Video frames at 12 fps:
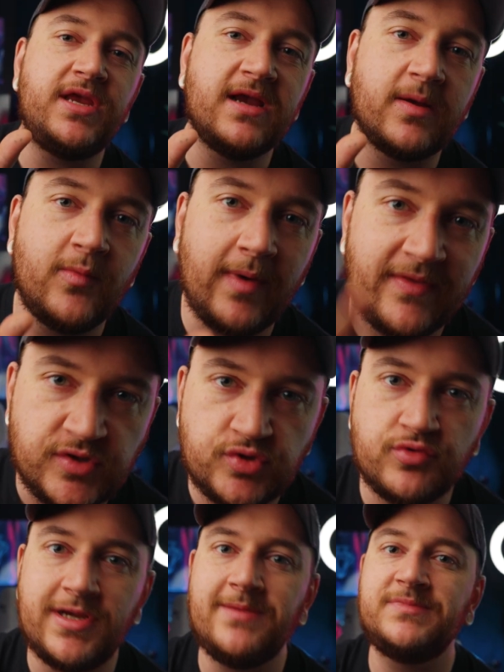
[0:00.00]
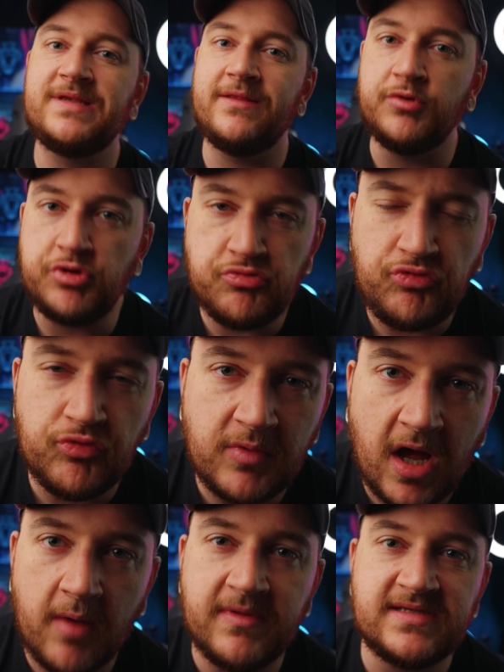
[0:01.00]
you coming by the streams in the YouTube
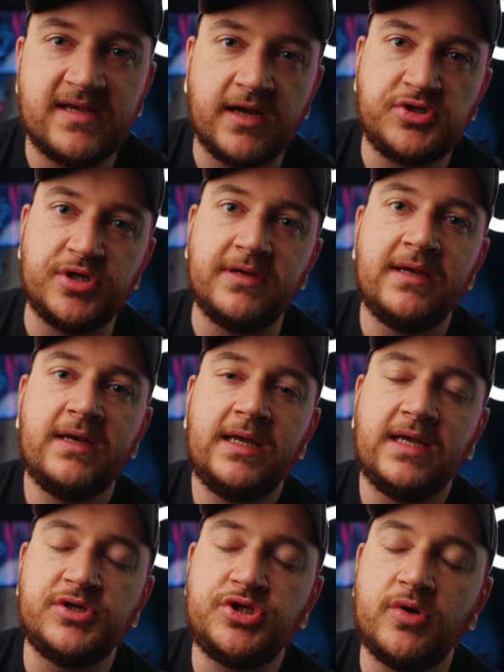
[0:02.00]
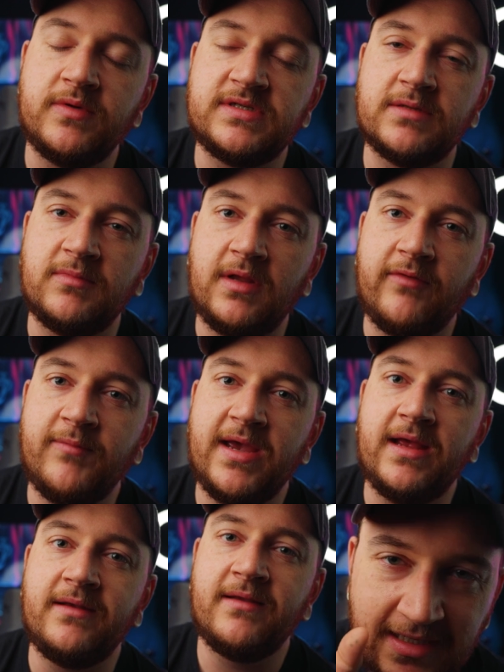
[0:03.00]
comment section and showing some love,
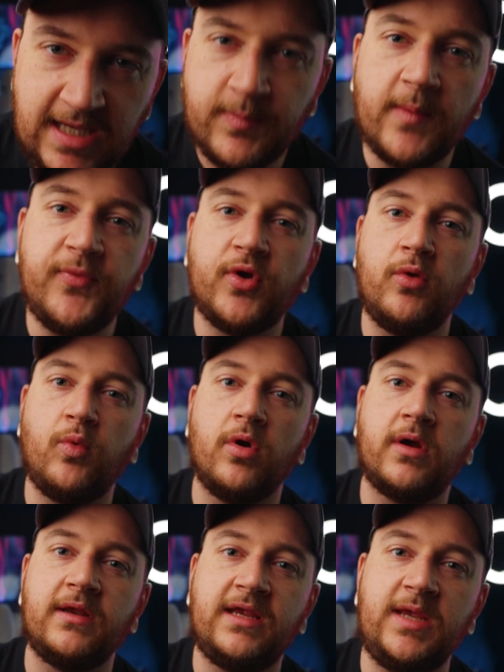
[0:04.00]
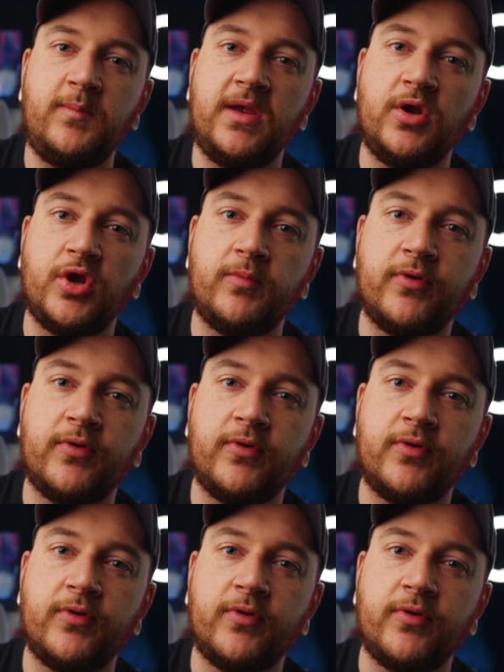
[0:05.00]
man. Keep up the good work and keep being a good